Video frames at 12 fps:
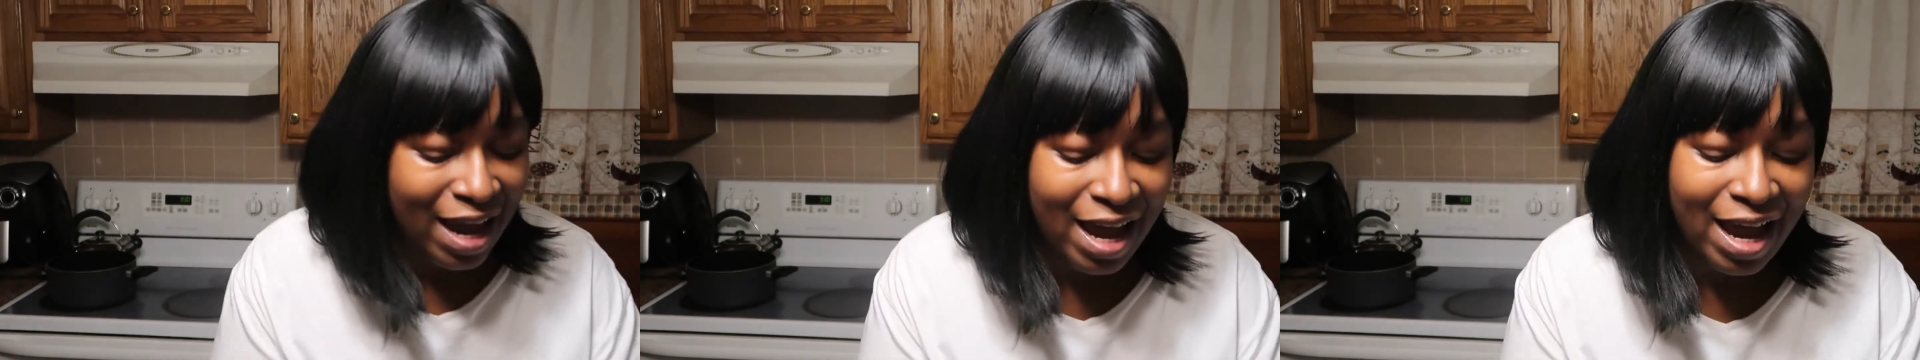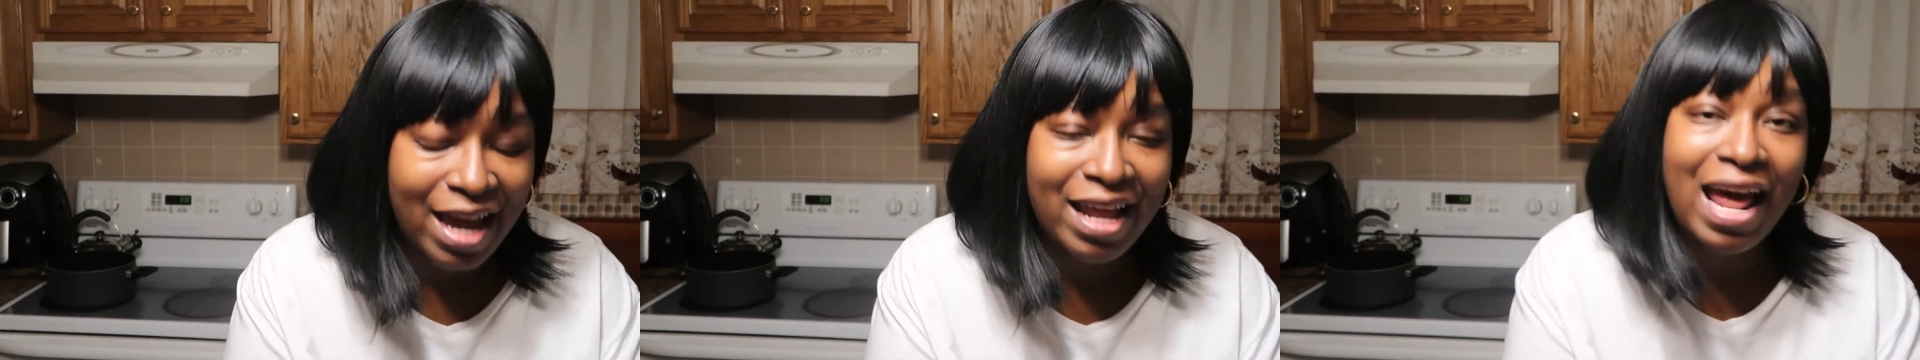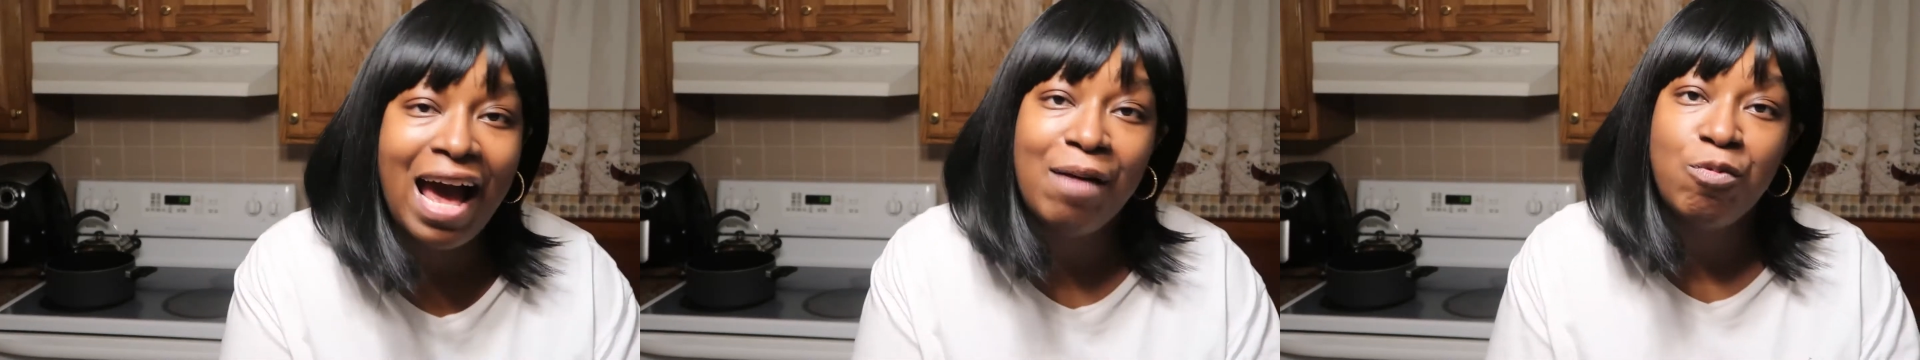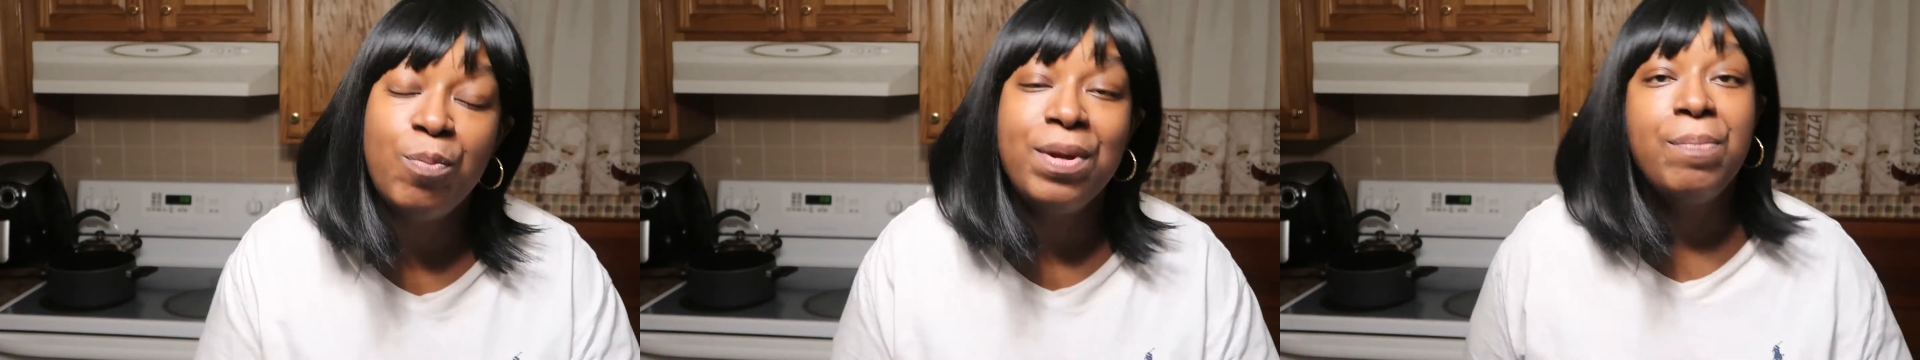And
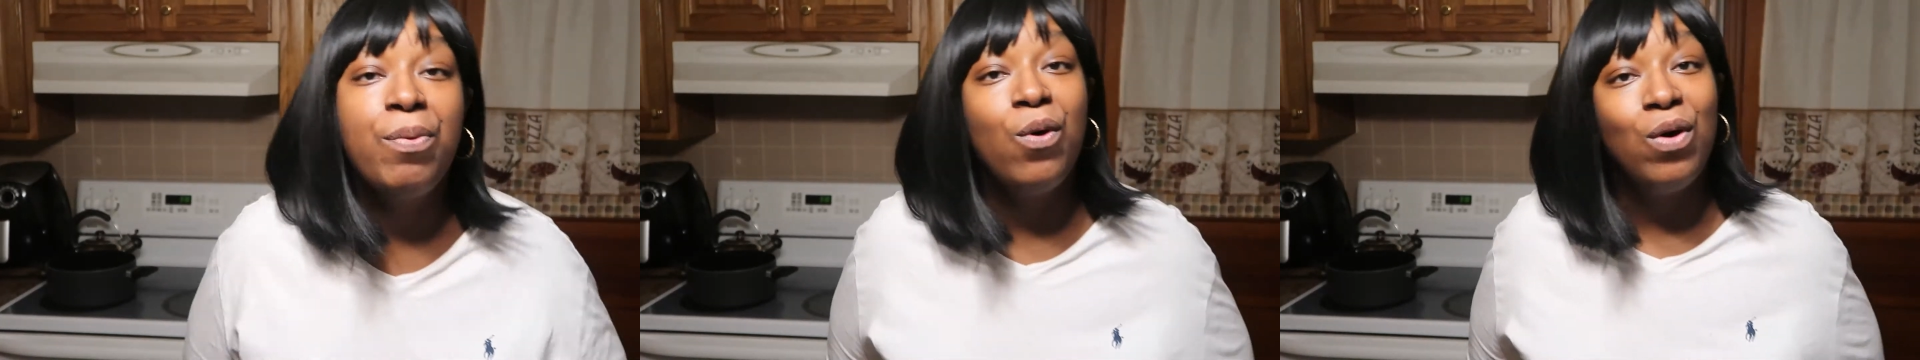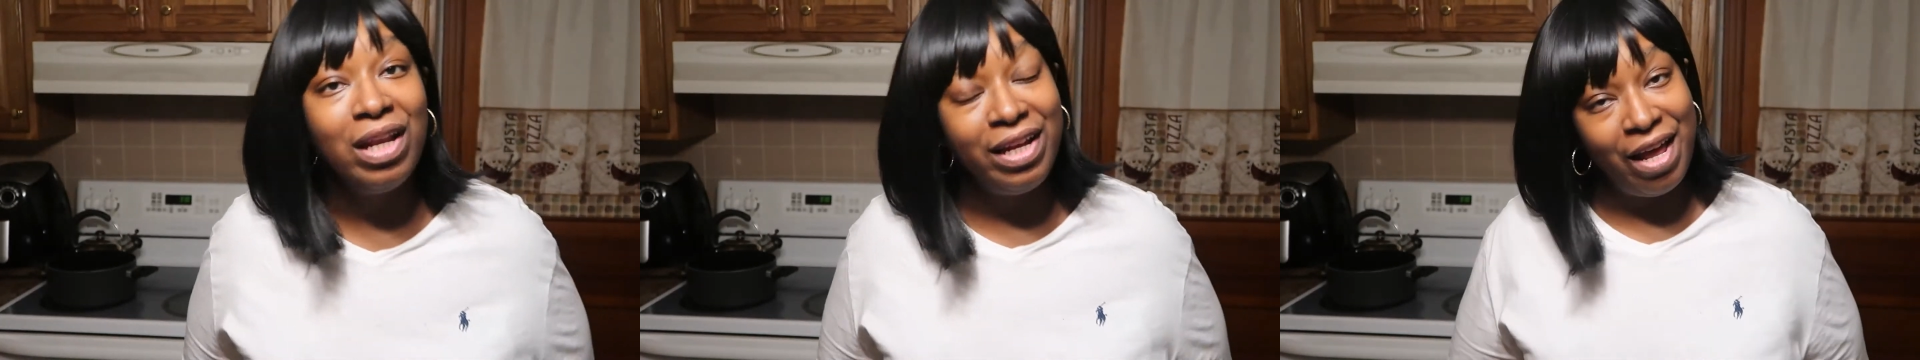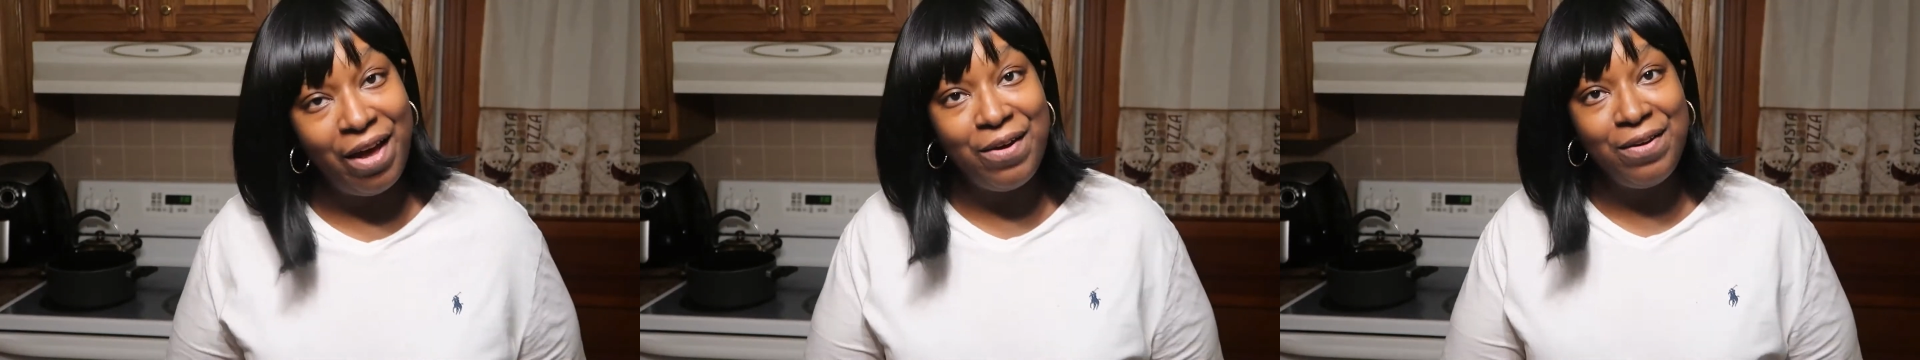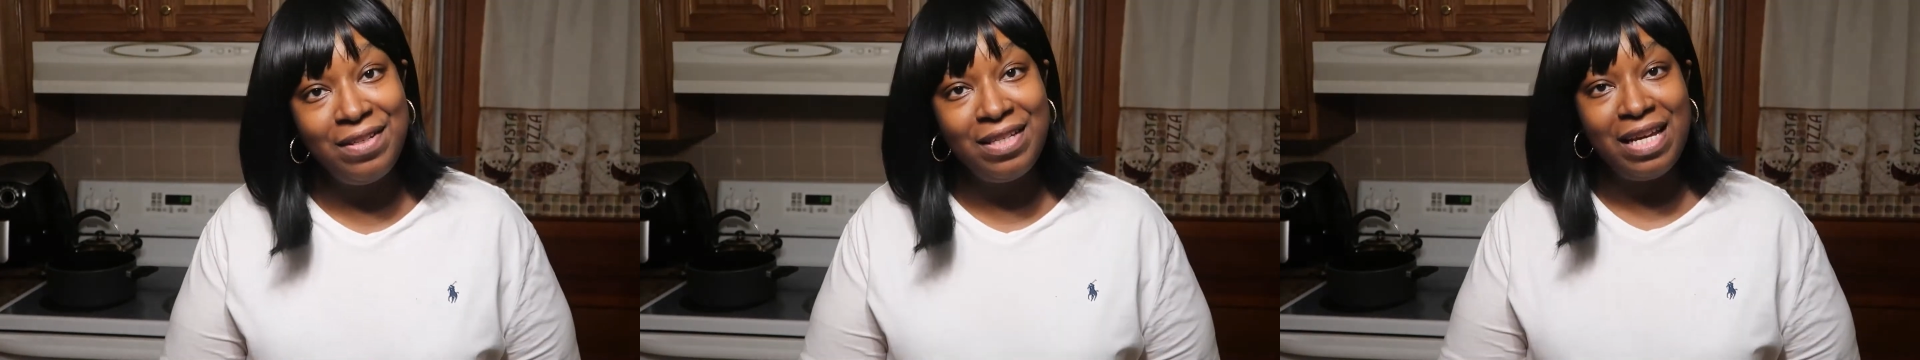I will be boiling
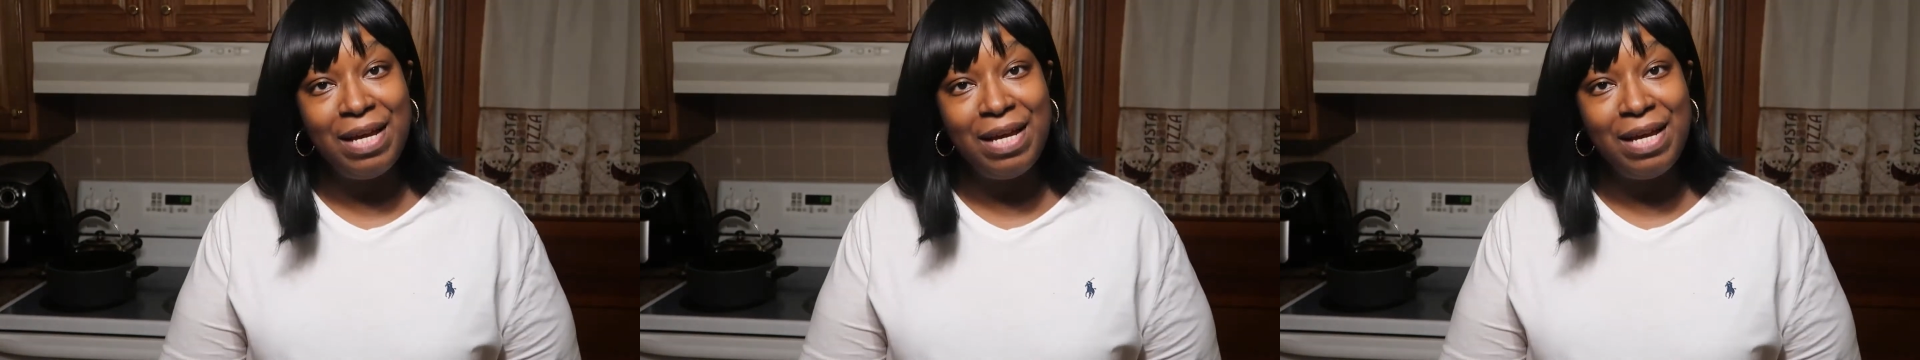those